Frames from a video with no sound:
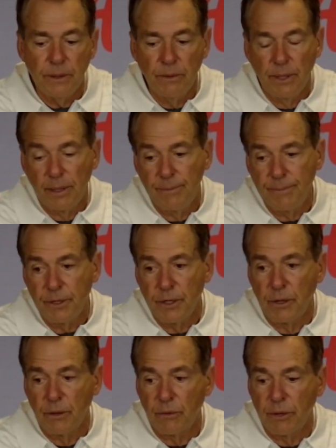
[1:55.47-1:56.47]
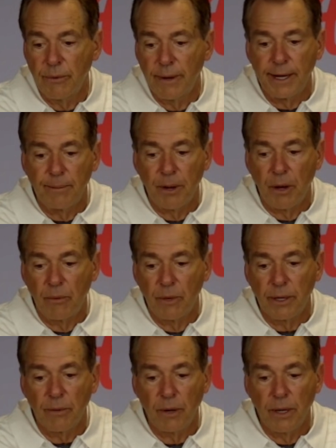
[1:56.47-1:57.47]
Well, you know, we ran the ball
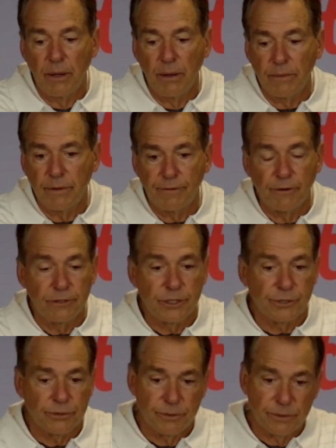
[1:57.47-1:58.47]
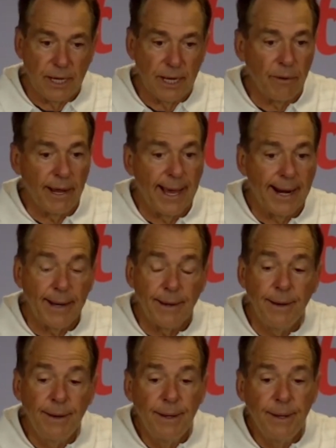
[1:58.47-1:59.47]
really well the first time we had it
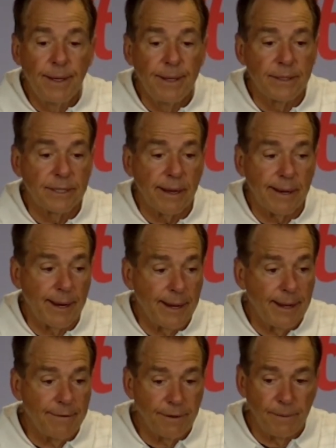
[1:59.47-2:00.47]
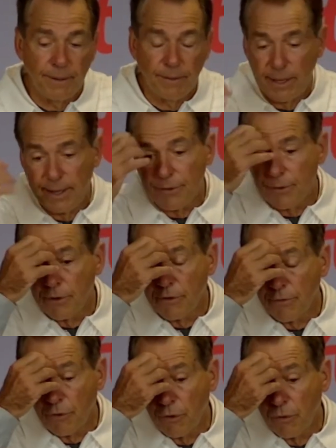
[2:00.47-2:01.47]
in the second half. I mean, we had three
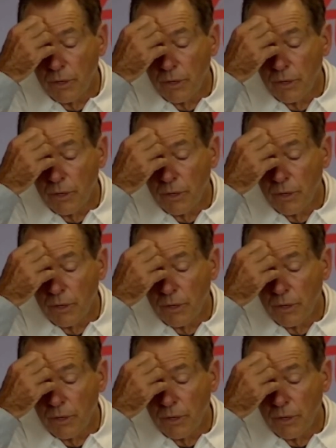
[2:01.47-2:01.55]
or four